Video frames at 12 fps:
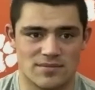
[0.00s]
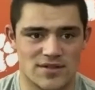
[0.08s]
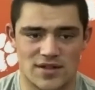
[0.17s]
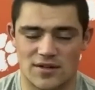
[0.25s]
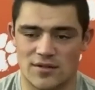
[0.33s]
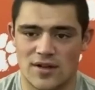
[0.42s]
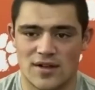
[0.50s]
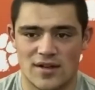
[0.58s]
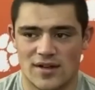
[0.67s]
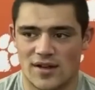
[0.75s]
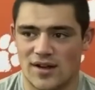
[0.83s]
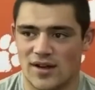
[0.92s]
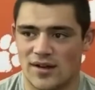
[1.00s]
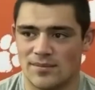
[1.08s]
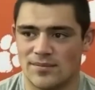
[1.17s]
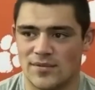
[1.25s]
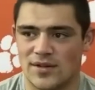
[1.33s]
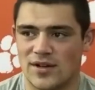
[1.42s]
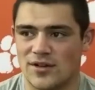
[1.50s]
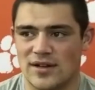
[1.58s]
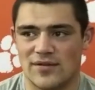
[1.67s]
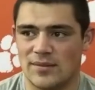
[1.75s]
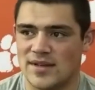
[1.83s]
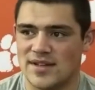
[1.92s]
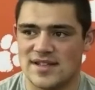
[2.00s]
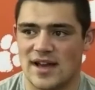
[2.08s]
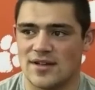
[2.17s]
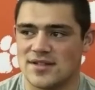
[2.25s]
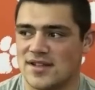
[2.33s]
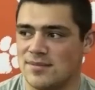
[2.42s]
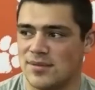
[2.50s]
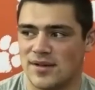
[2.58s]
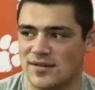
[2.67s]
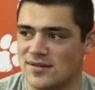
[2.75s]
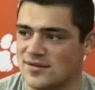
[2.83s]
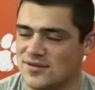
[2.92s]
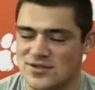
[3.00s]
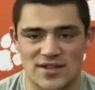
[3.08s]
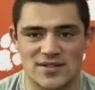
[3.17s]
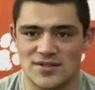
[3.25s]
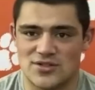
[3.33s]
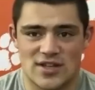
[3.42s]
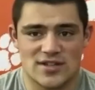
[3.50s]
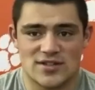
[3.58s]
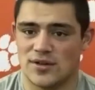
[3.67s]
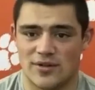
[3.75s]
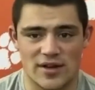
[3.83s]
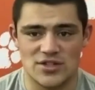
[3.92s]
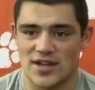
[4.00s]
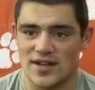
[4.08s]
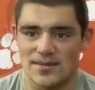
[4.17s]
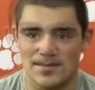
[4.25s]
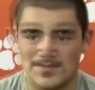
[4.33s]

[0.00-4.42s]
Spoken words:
So, you know, you definitely miss Kowski, but Jake's doing a great job.